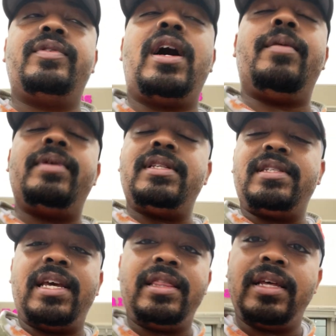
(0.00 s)
comments
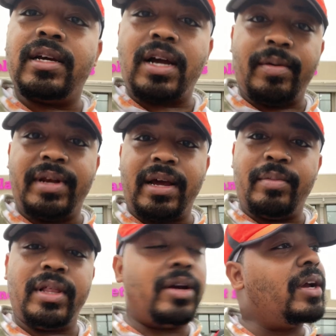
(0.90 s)
in the comment down
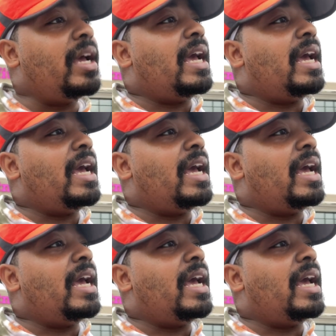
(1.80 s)
below.